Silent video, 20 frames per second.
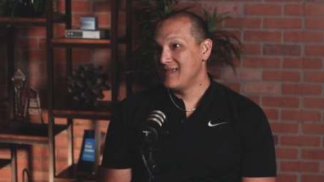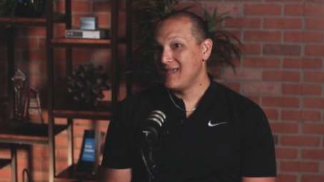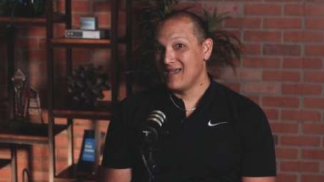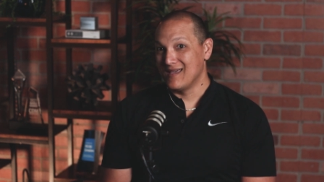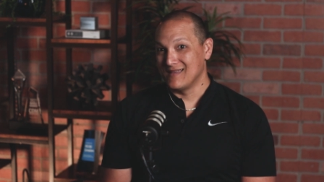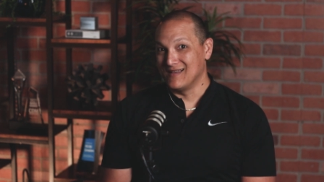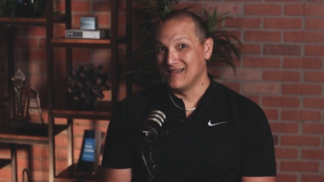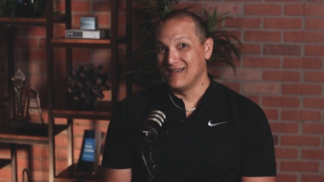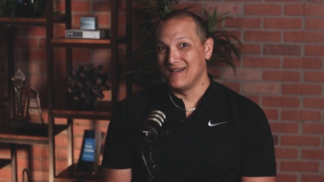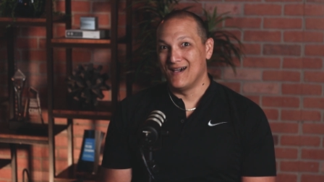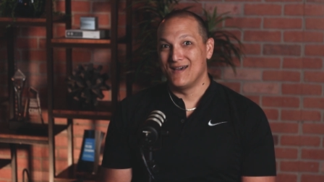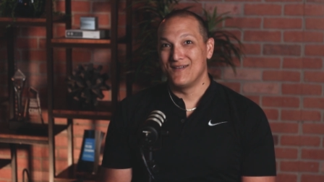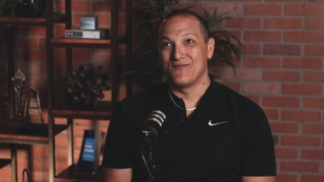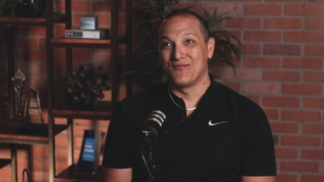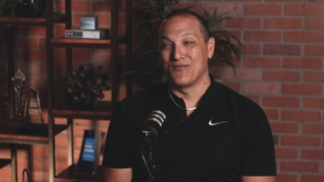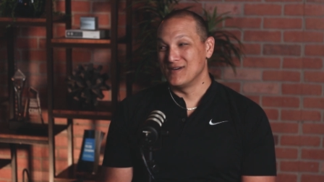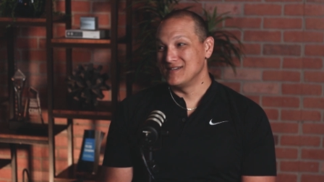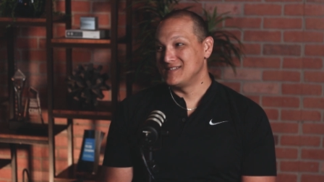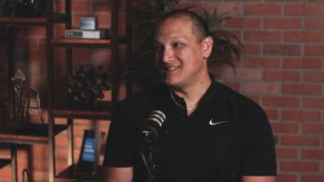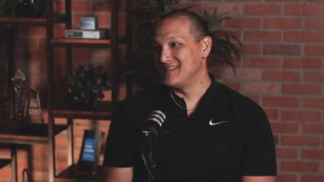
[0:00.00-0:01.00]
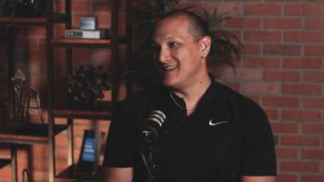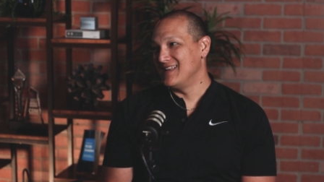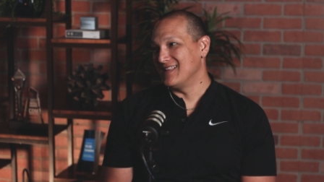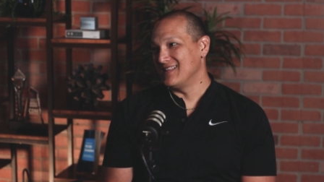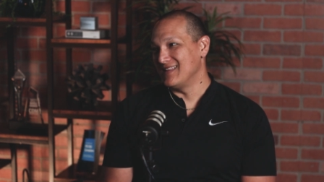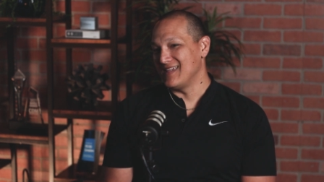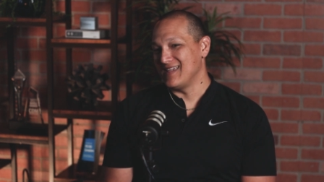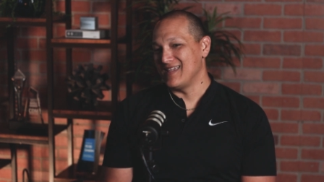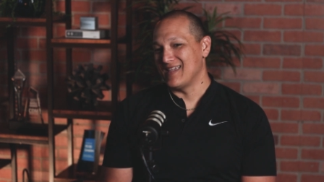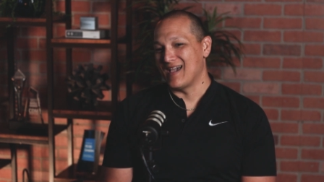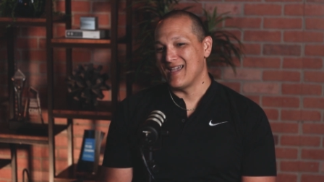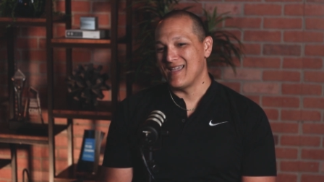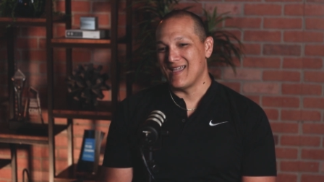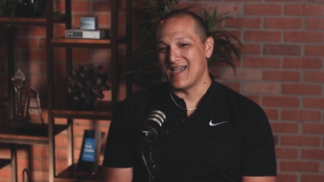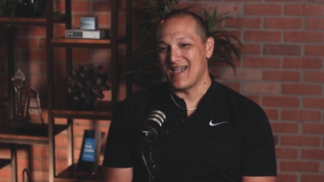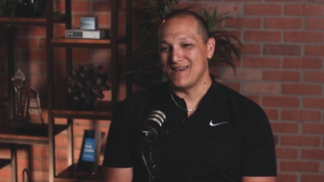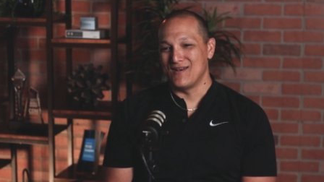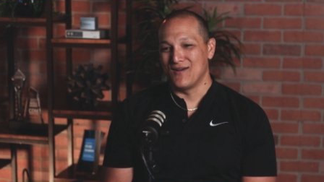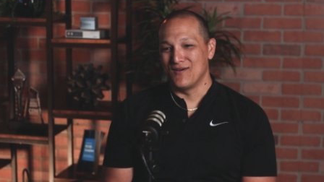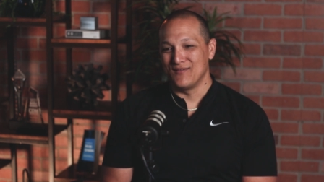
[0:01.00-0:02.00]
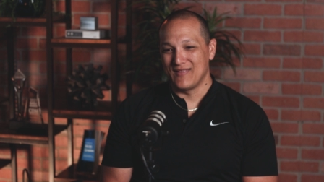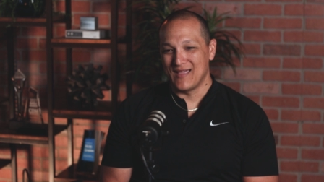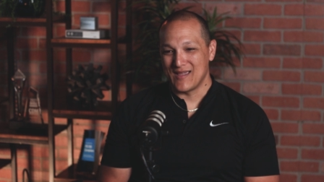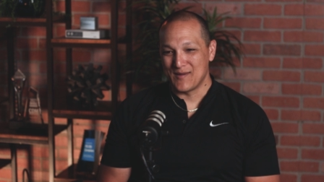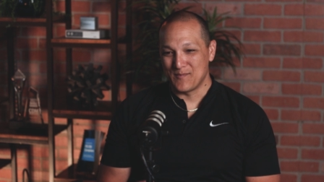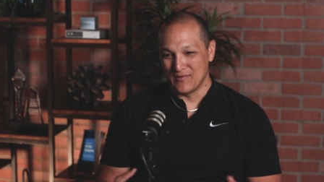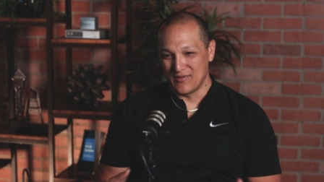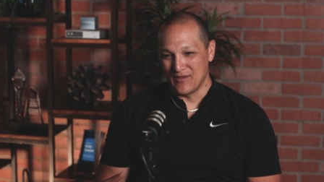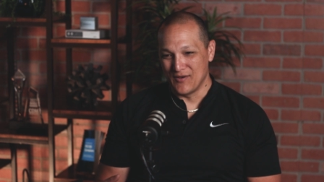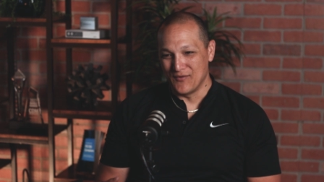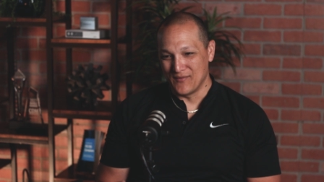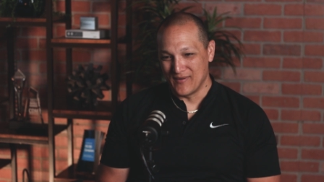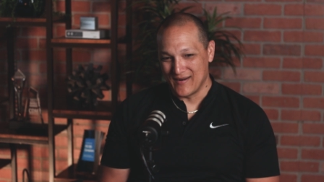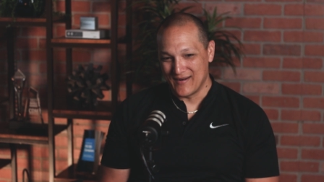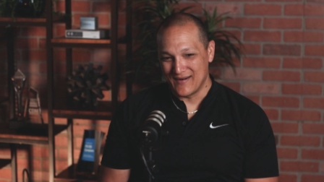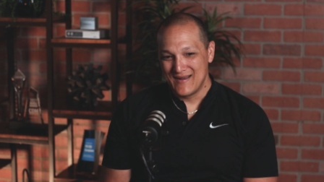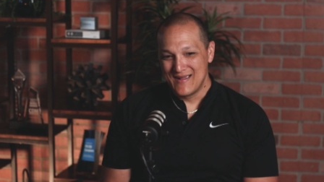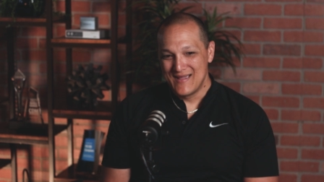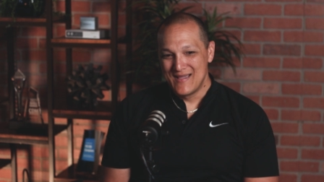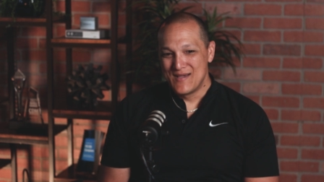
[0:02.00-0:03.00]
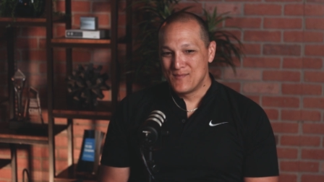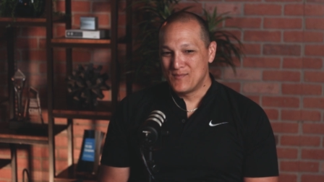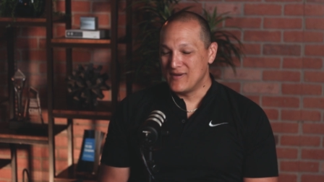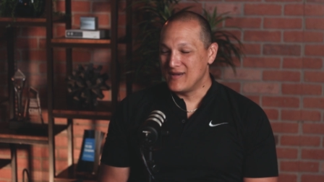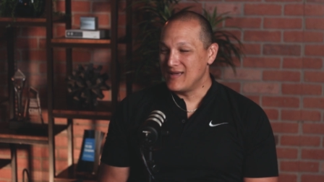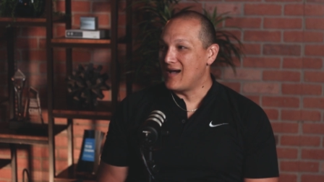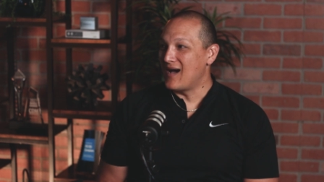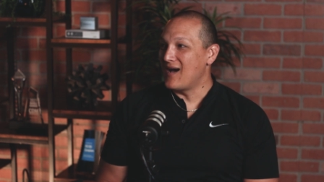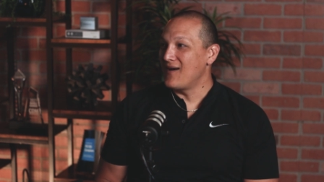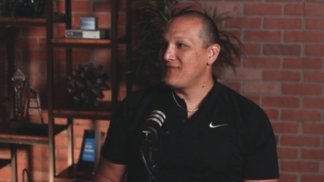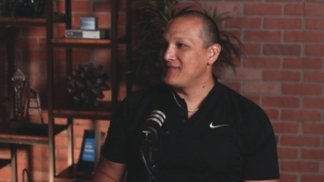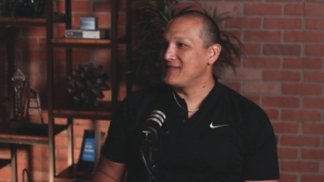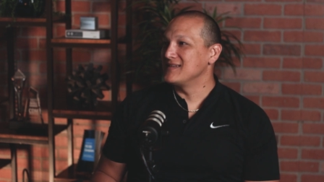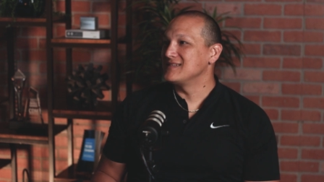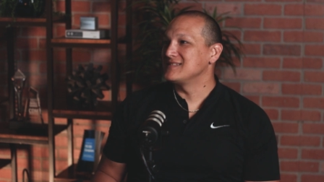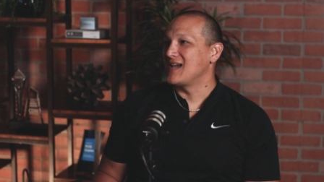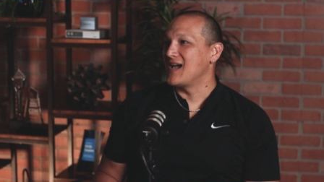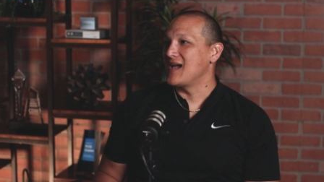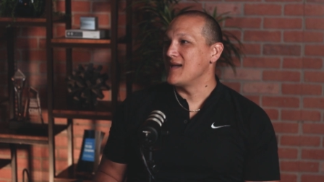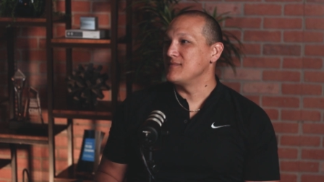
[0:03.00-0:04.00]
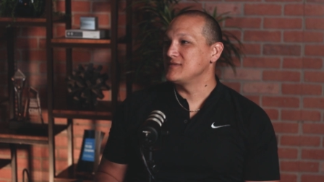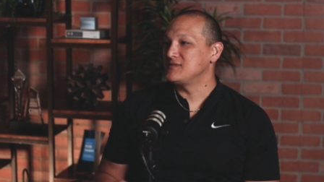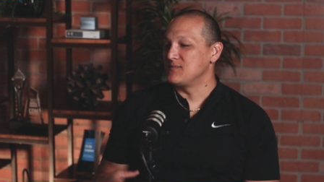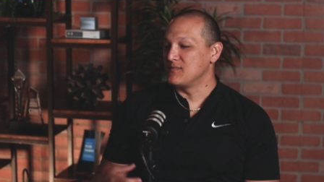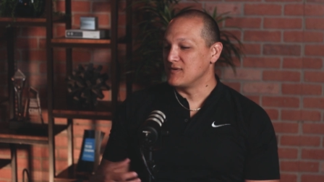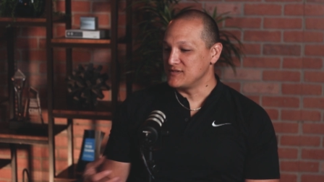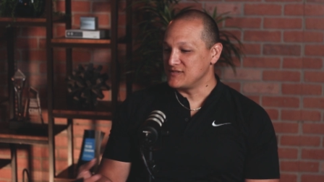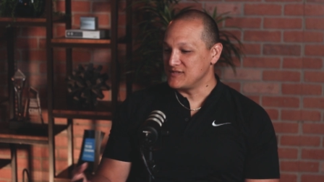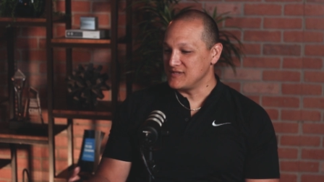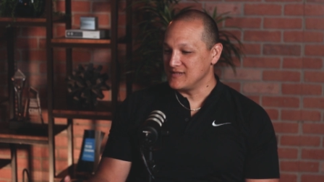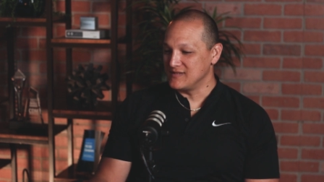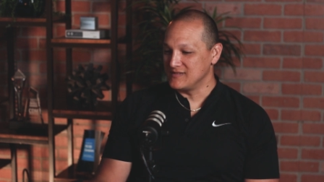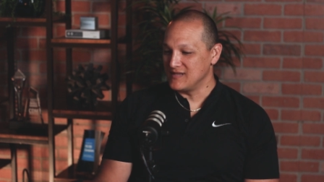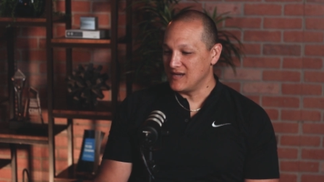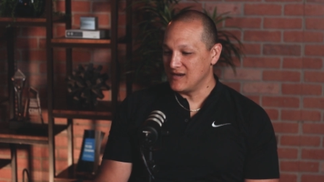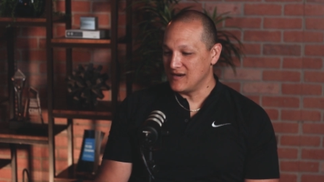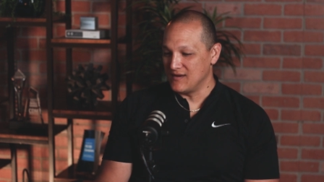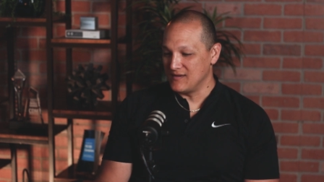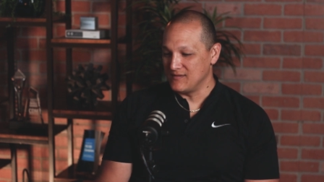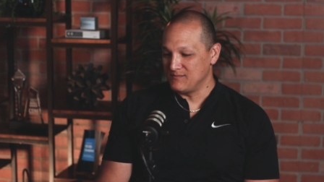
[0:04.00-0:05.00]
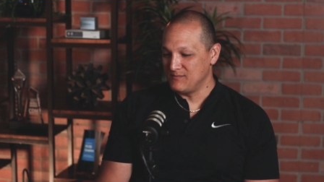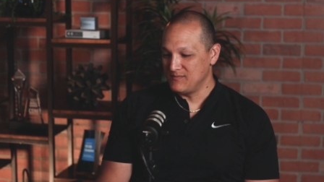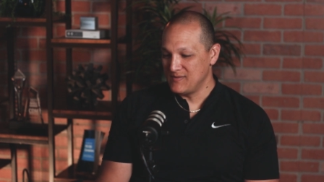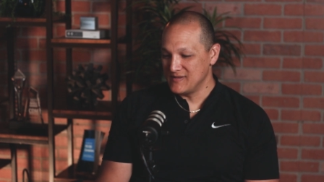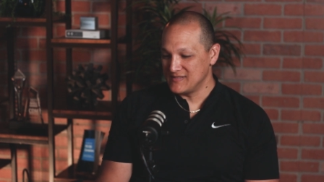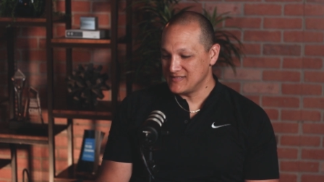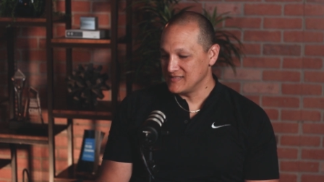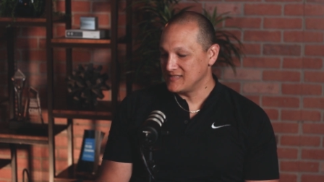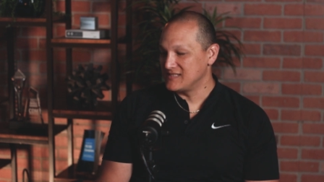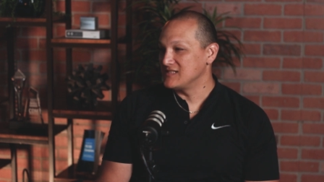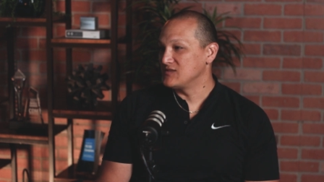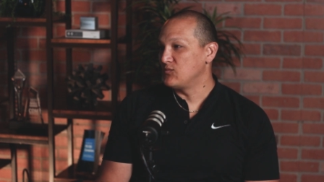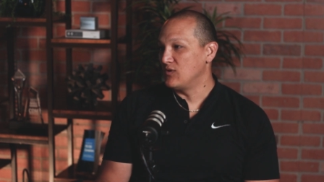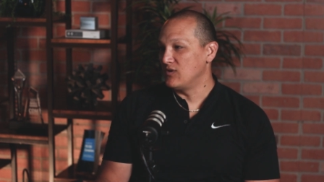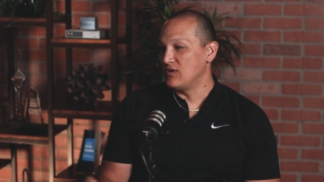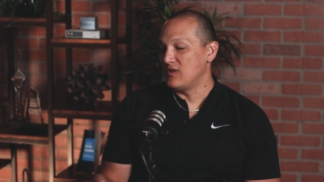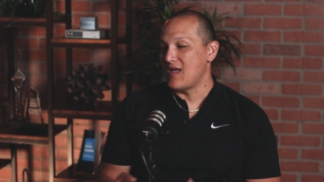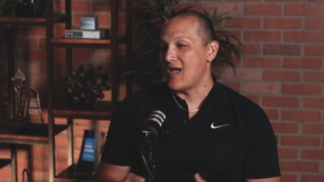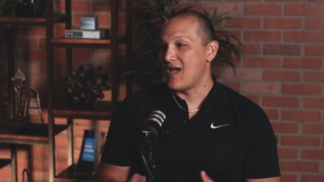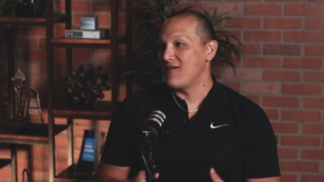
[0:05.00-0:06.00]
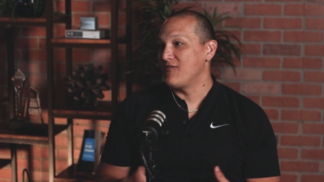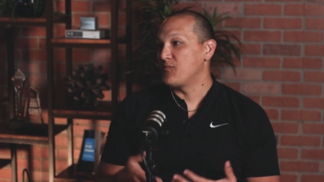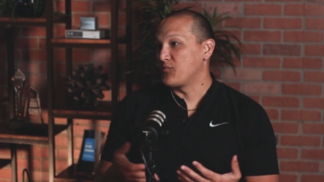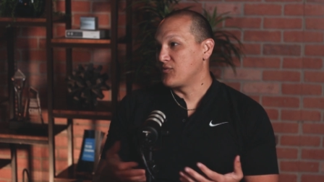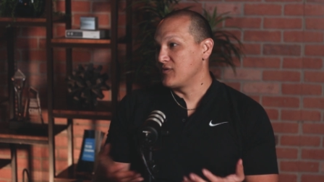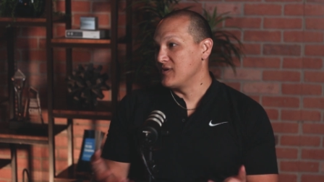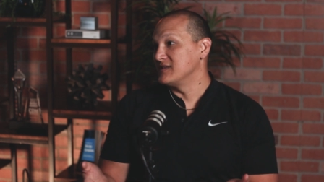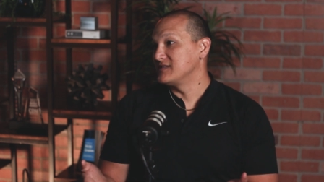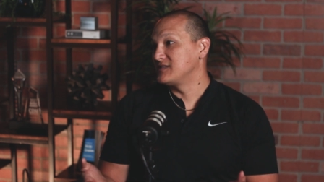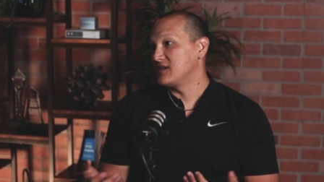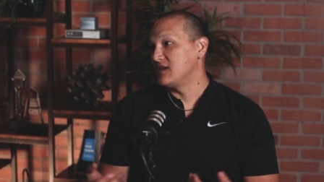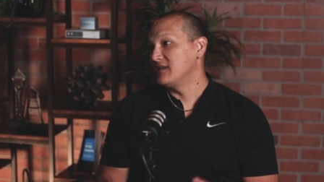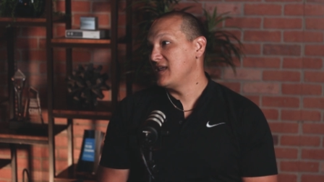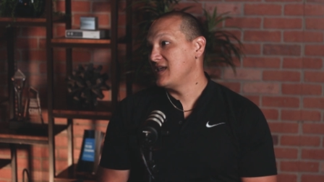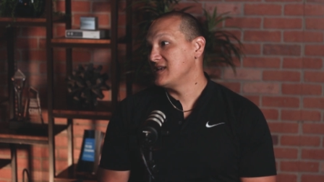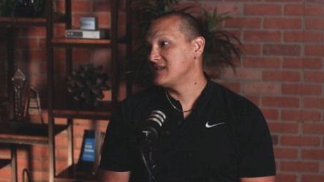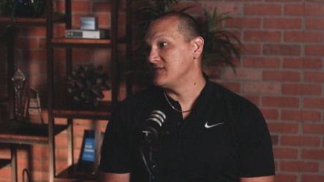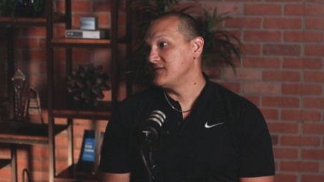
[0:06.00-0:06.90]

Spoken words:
Yeah, unfortunately, I don't like bloatware, but oftentimes businesses will have pre-installed antivirus.